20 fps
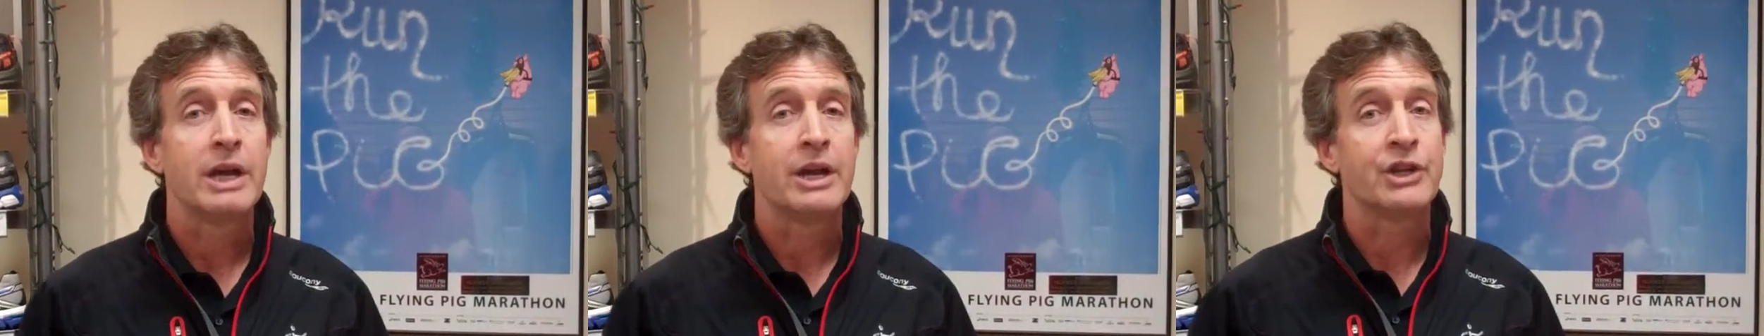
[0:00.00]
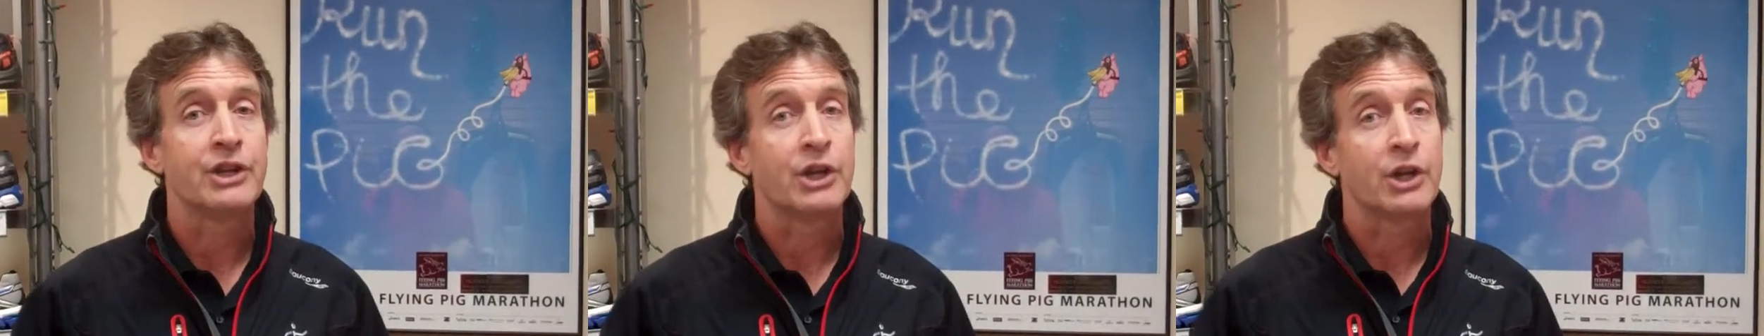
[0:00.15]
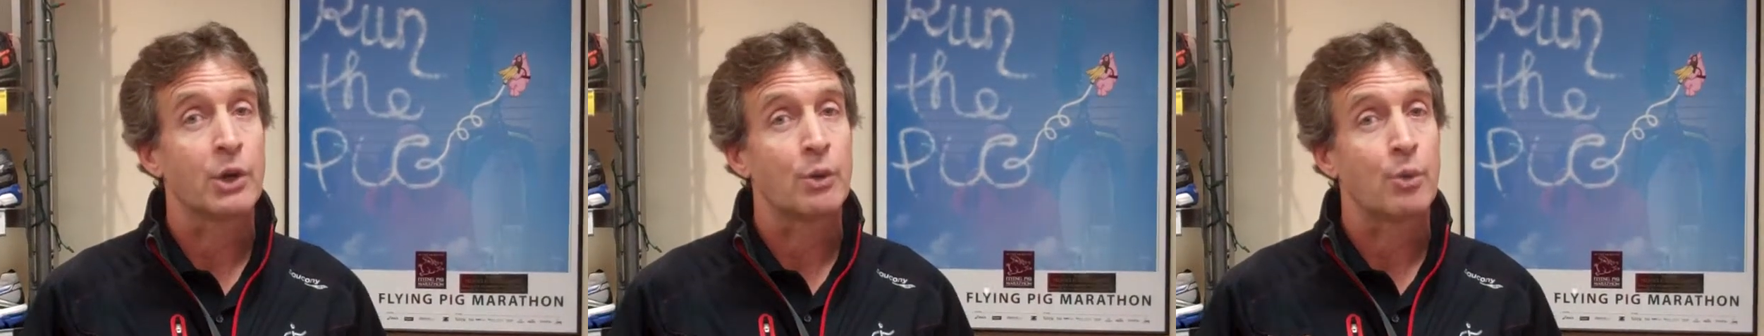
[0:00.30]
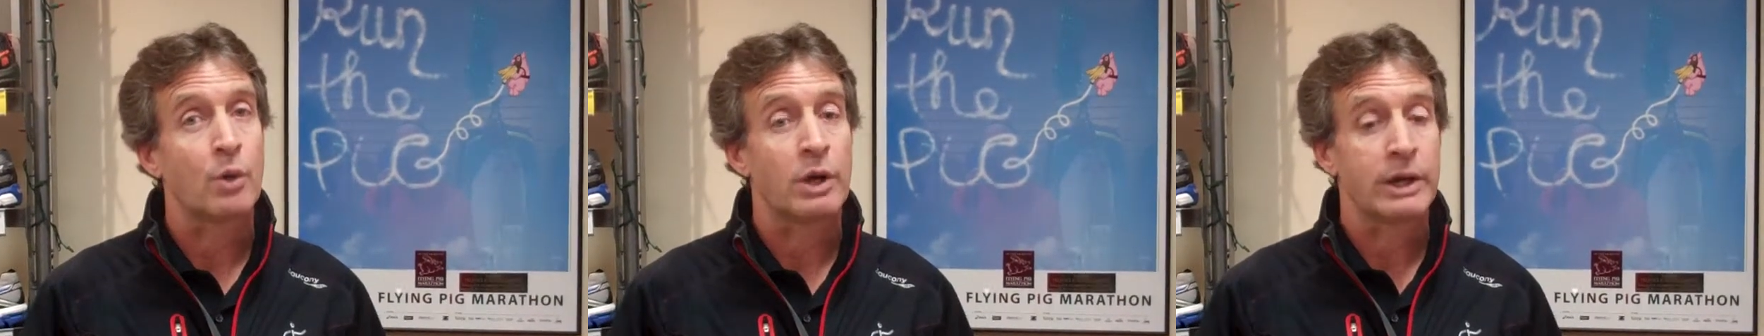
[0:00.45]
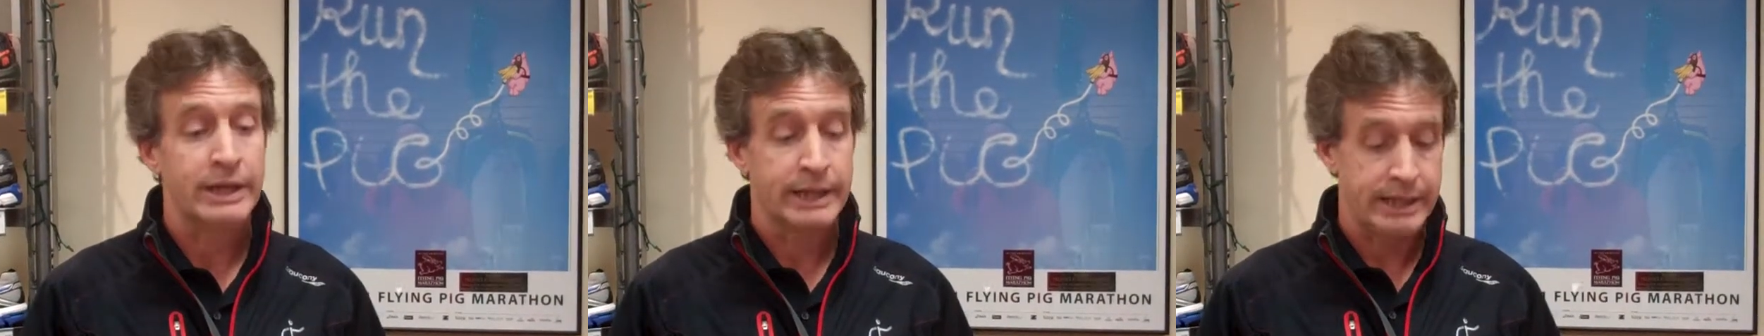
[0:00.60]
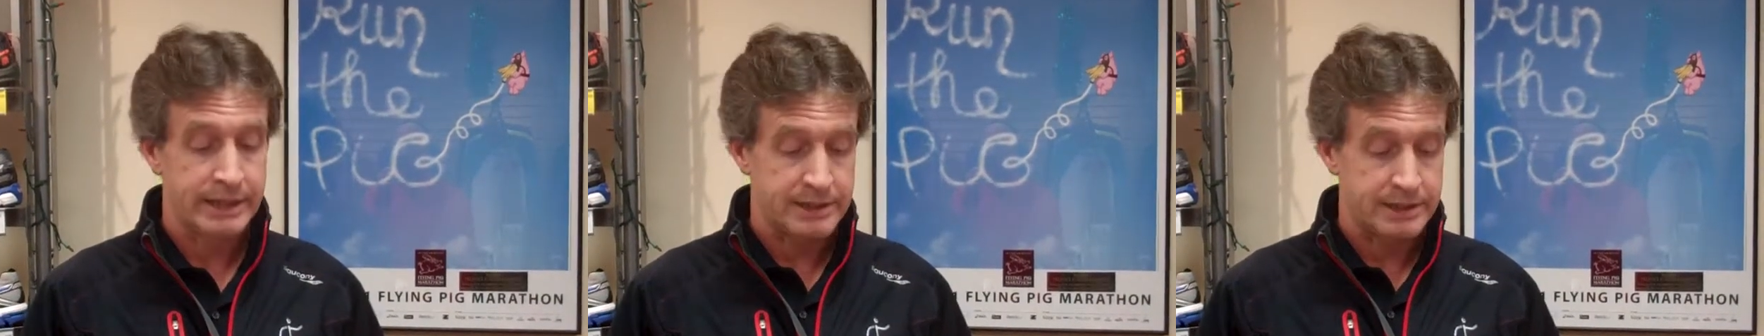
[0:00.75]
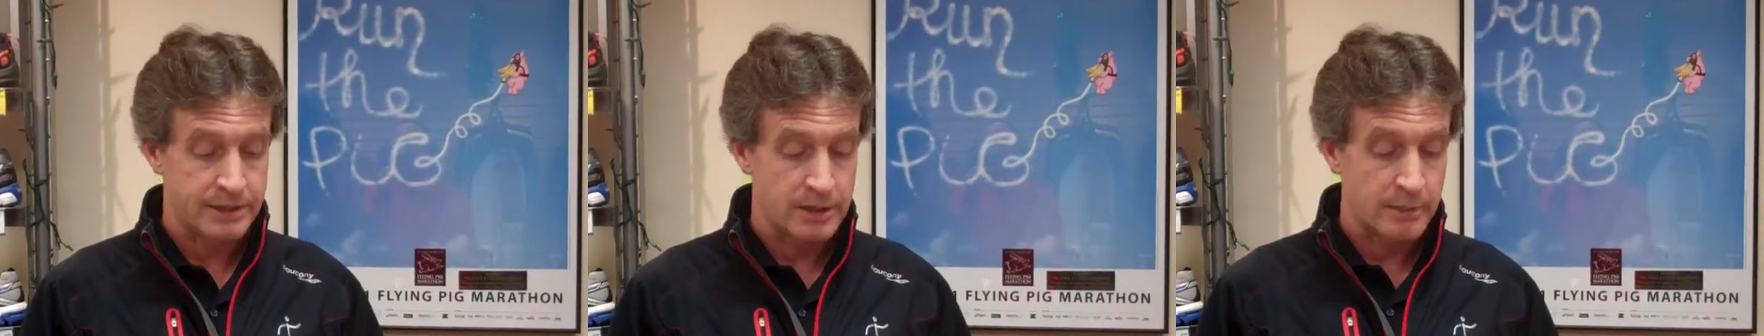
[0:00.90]
and you're going to want to
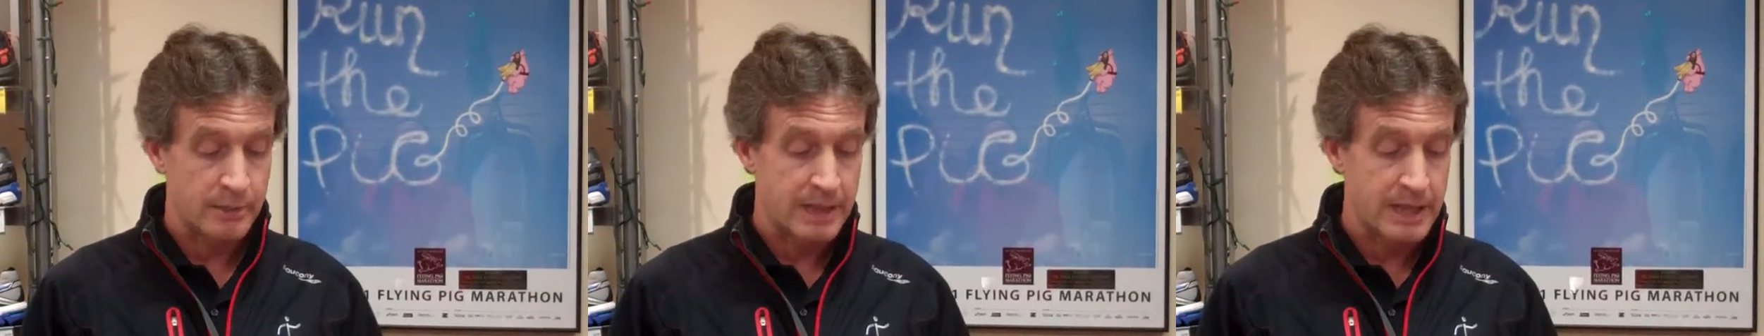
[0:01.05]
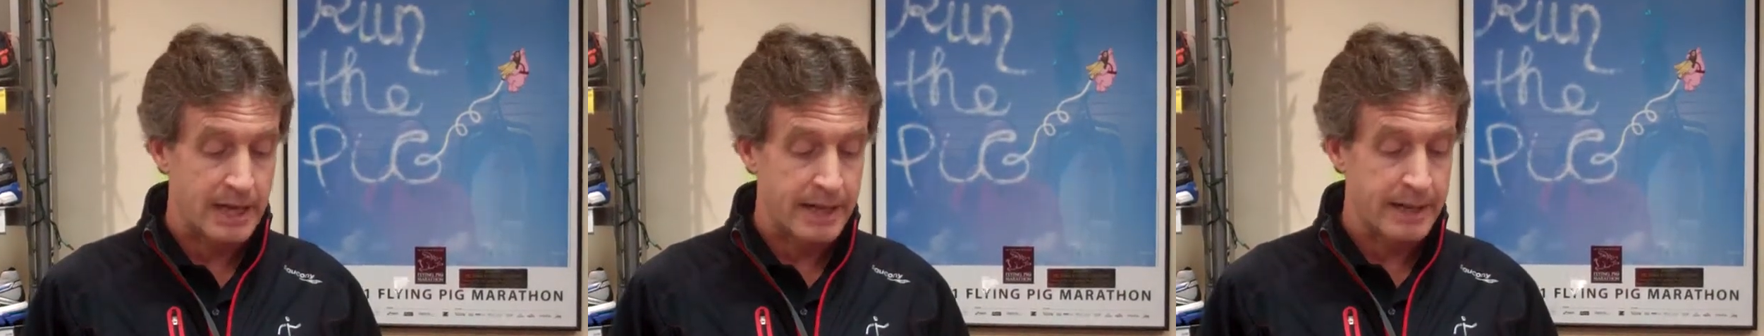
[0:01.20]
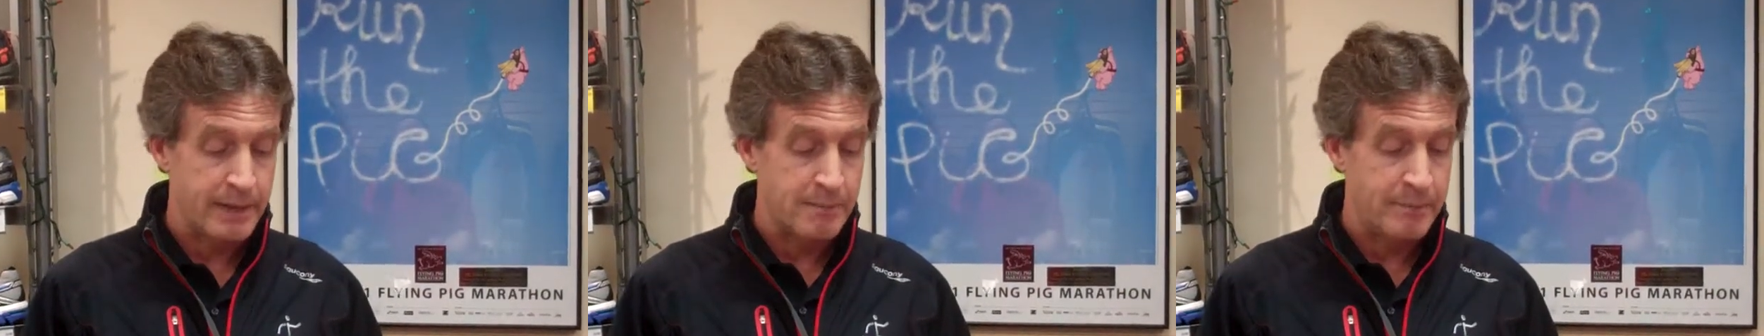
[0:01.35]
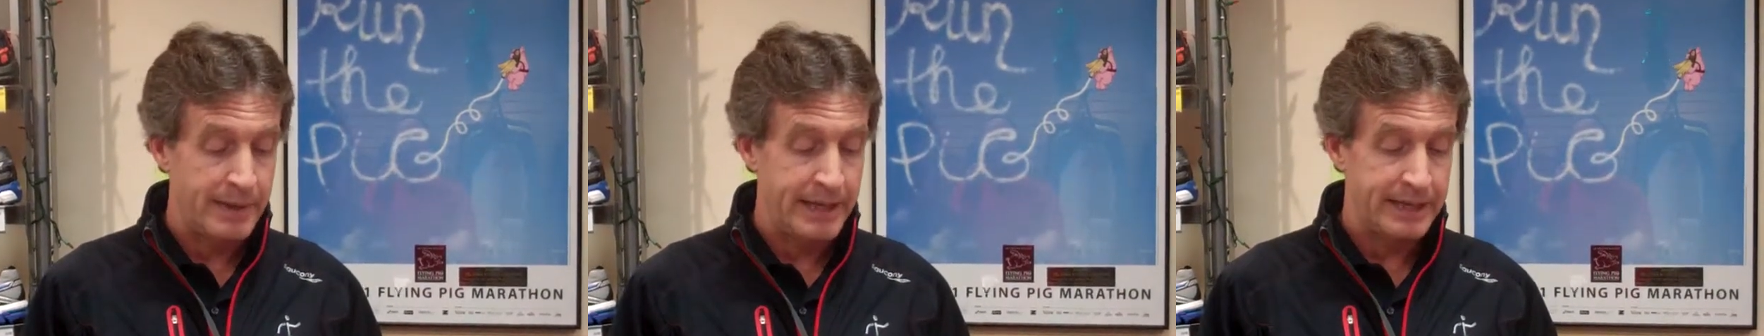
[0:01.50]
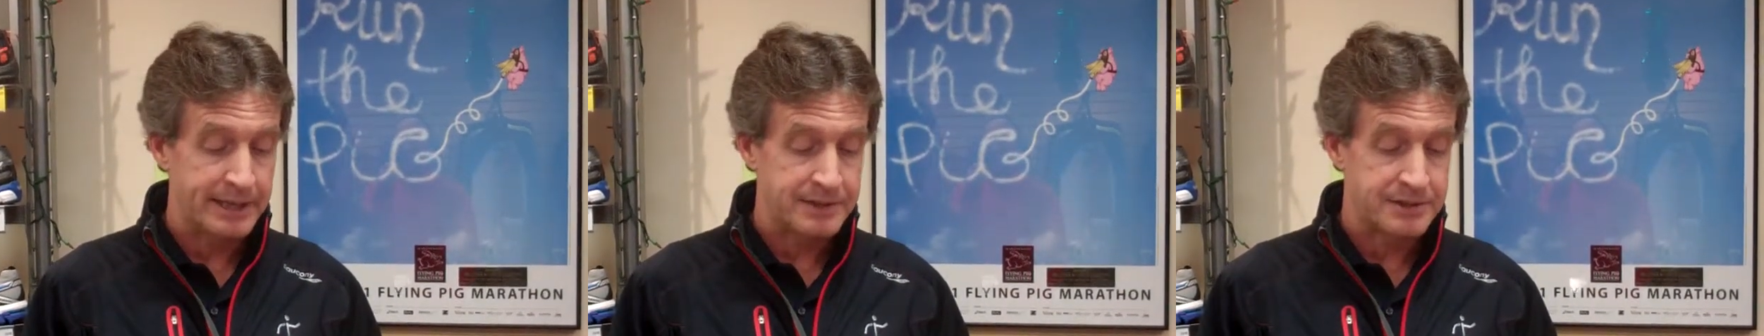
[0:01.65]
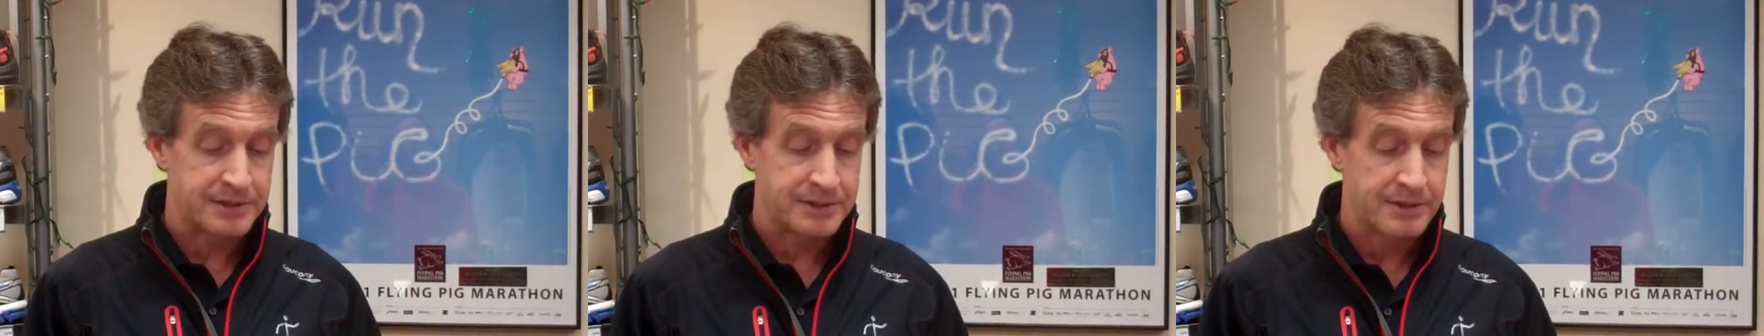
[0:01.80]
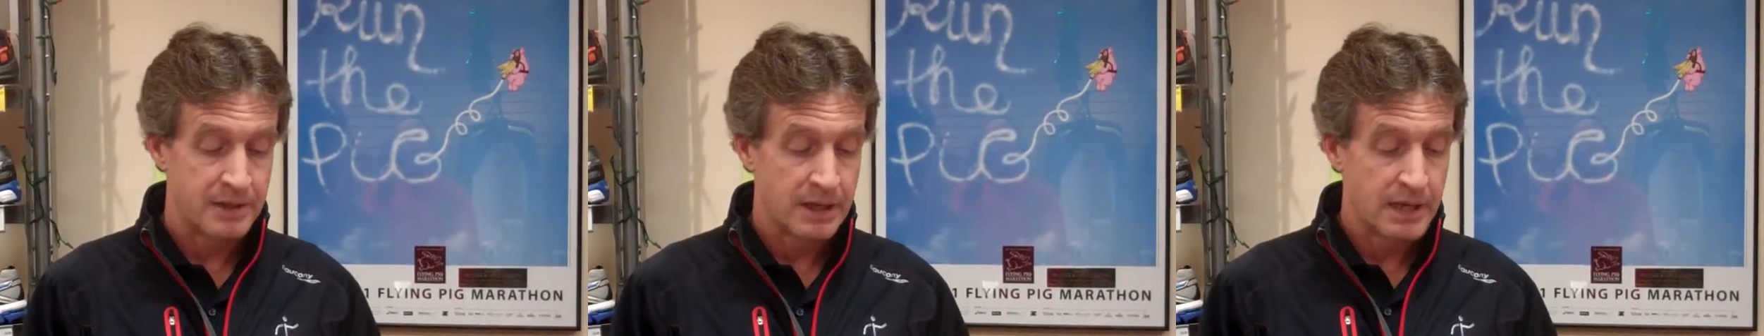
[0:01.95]
get some kind of
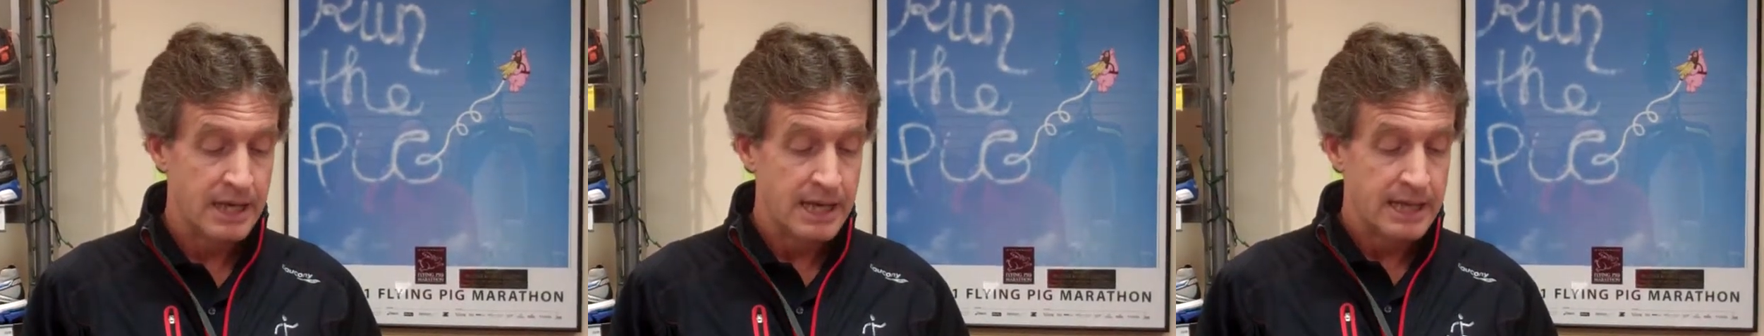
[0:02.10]
base.